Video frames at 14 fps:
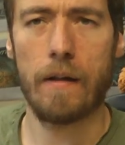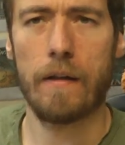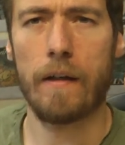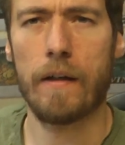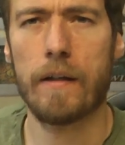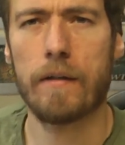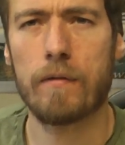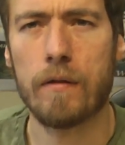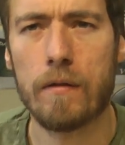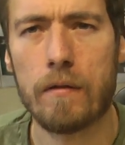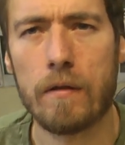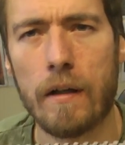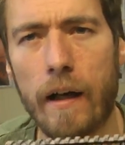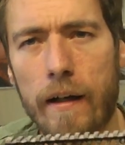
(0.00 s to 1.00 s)
Then it would
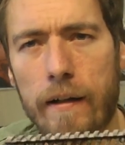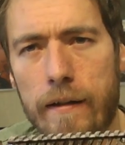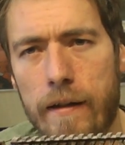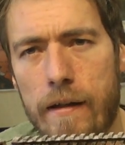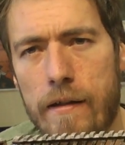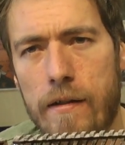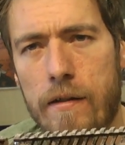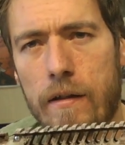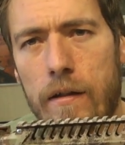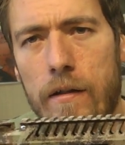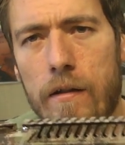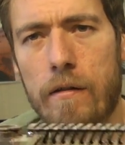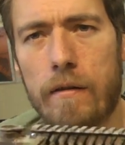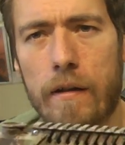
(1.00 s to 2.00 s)
look like this.
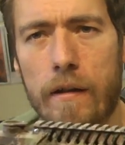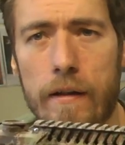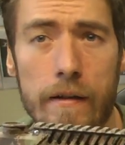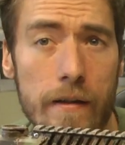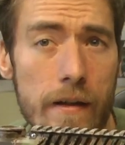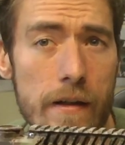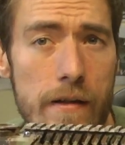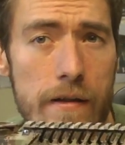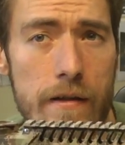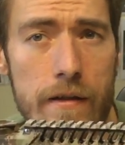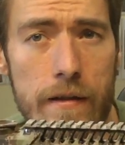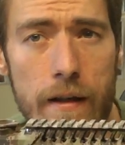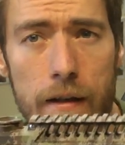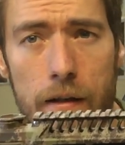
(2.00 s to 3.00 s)
So in this
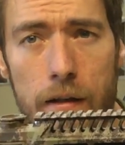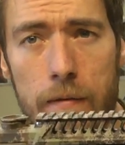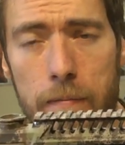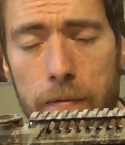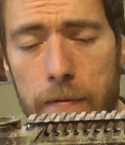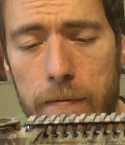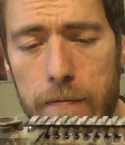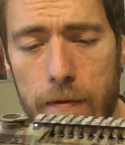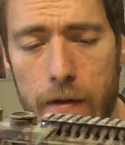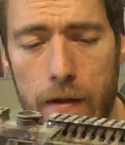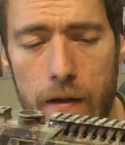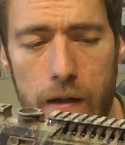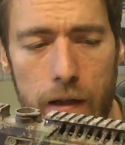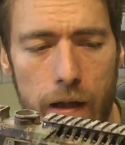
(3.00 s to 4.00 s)
setup
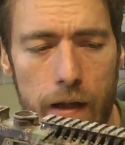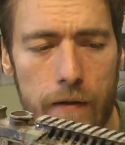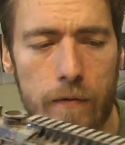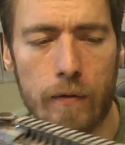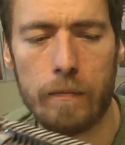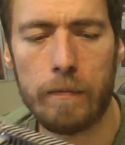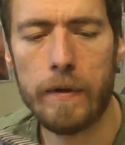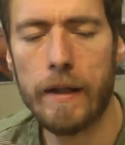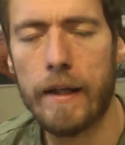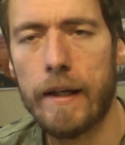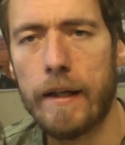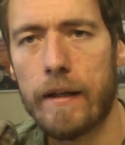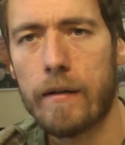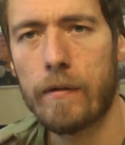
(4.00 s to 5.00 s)
it will
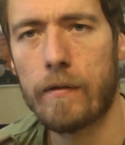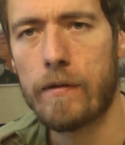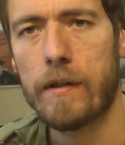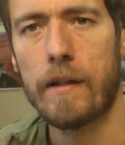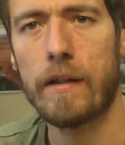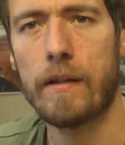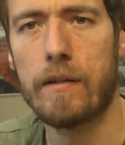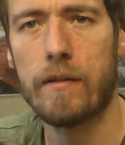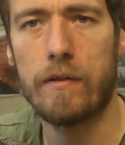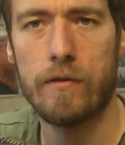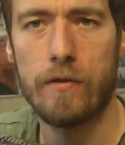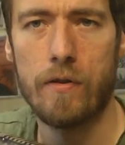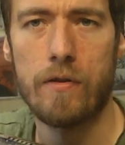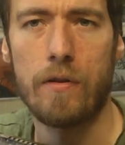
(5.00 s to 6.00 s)
be considered
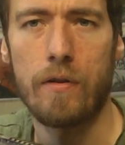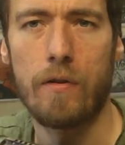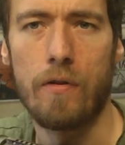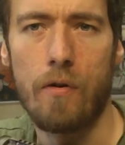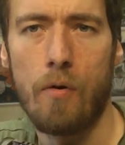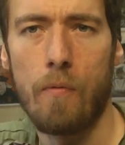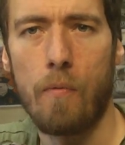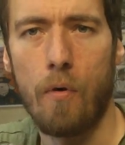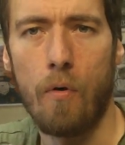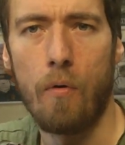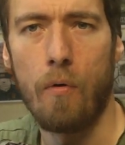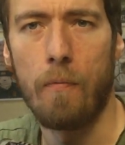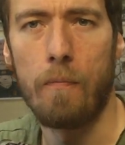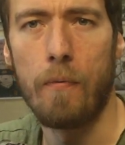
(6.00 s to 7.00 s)
just a
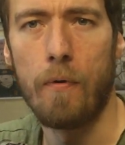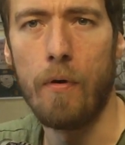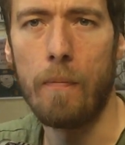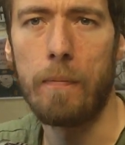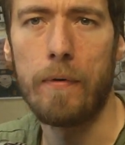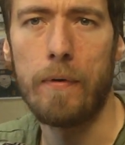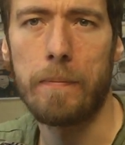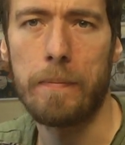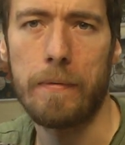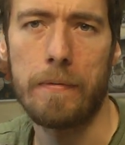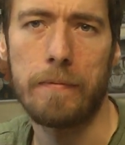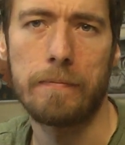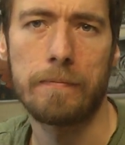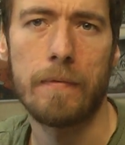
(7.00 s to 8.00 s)
normal bullpup,
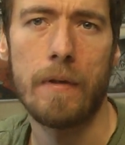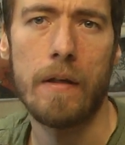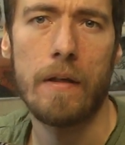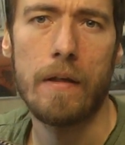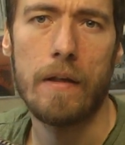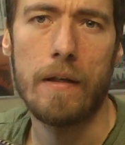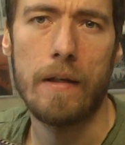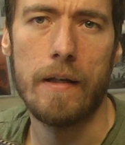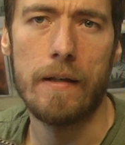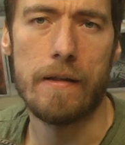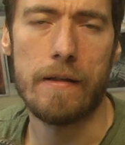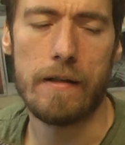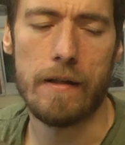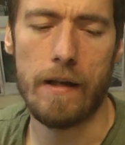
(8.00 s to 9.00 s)
in
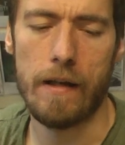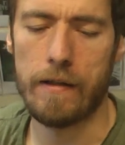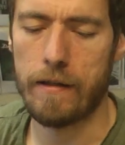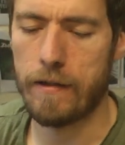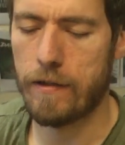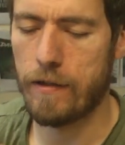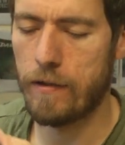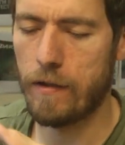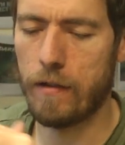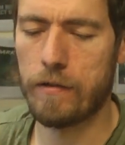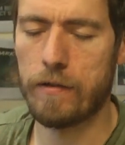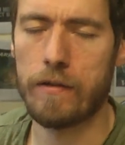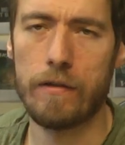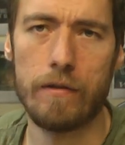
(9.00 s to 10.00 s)
the sense that you
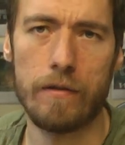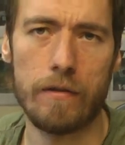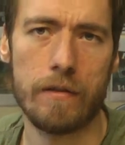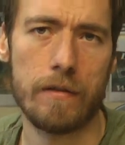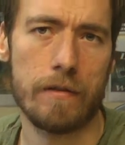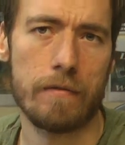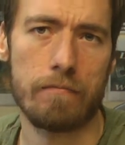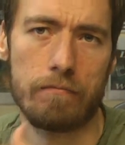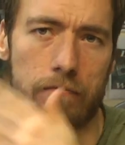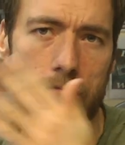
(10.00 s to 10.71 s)
don't use